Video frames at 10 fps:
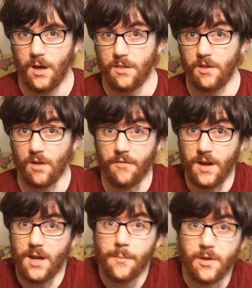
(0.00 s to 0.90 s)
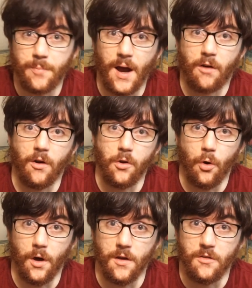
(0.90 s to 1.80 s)
Things often end up as background
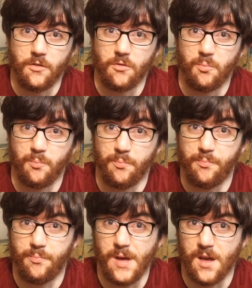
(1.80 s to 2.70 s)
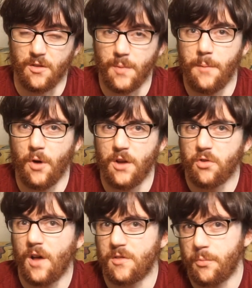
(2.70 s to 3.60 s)
noise because my brain
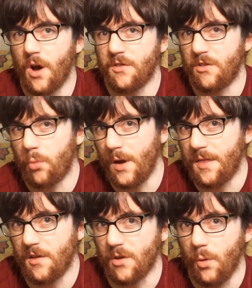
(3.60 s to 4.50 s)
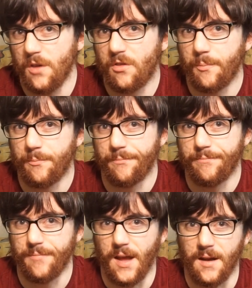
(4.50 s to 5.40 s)
tries to process 20 things at once
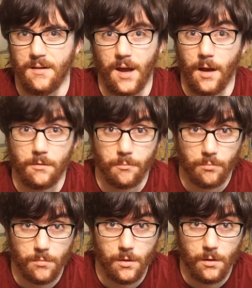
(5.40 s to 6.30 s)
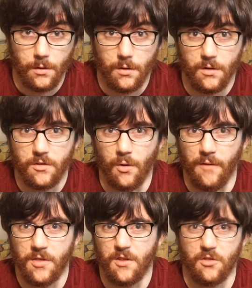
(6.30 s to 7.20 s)
and can't. So
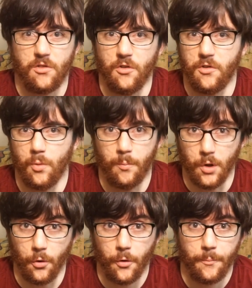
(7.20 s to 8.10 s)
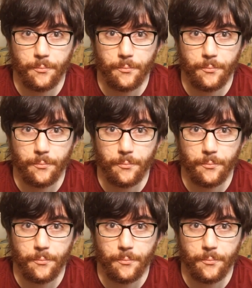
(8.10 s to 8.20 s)
everything just turns into a blur,